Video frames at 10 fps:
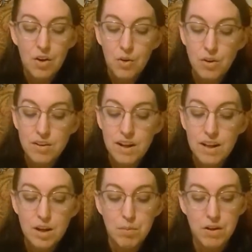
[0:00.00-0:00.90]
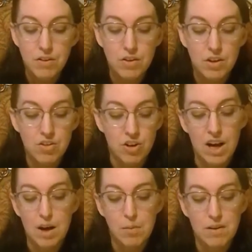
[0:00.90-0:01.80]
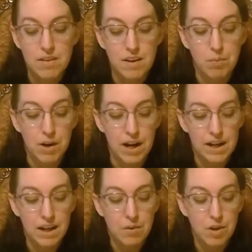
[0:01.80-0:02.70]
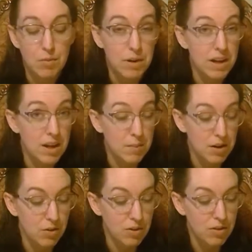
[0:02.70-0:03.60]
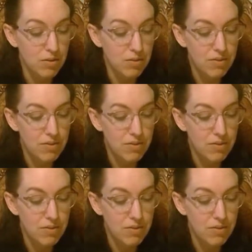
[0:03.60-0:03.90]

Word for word: Or telling your brother good job instead of bragging when you beat him in Uno.